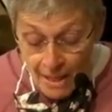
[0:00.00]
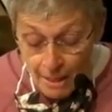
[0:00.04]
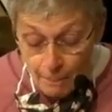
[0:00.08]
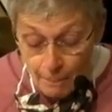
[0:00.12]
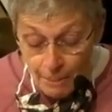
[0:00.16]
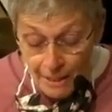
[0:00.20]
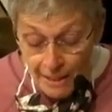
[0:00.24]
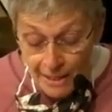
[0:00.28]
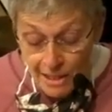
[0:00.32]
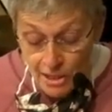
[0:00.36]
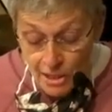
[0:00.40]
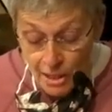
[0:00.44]

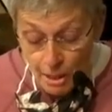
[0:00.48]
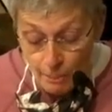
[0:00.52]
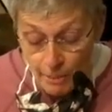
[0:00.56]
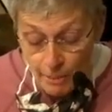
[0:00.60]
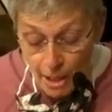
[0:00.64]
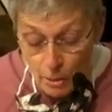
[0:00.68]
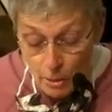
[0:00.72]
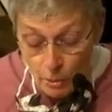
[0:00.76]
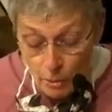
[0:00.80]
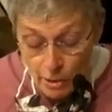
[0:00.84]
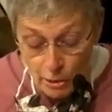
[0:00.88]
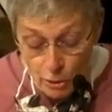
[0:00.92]
But I
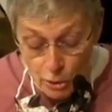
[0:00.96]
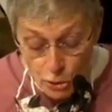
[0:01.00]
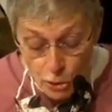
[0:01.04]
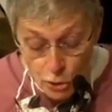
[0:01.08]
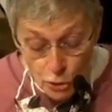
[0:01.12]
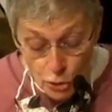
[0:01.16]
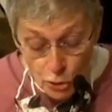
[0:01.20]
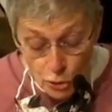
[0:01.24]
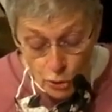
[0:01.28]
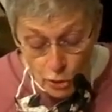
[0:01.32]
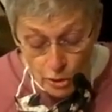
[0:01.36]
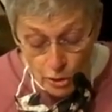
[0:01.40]
somehow
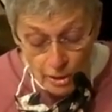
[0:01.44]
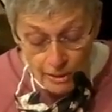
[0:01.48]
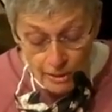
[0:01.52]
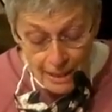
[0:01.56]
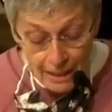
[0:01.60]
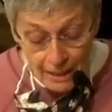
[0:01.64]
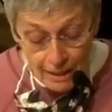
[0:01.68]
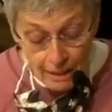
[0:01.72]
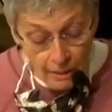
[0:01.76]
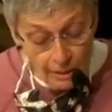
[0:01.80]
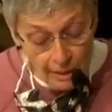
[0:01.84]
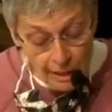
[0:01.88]
understood
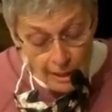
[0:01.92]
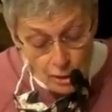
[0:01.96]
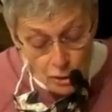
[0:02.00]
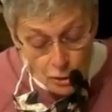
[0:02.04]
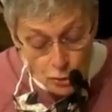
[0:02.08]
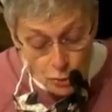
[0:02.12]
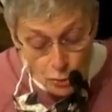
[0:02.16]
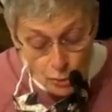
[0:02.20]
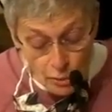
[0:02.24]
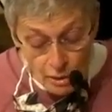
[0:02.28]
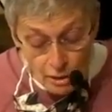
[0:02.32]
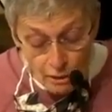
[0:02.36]
that at least
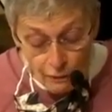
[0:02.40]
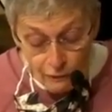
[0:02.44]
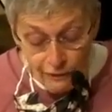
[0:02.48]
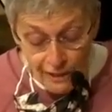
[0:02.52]
during the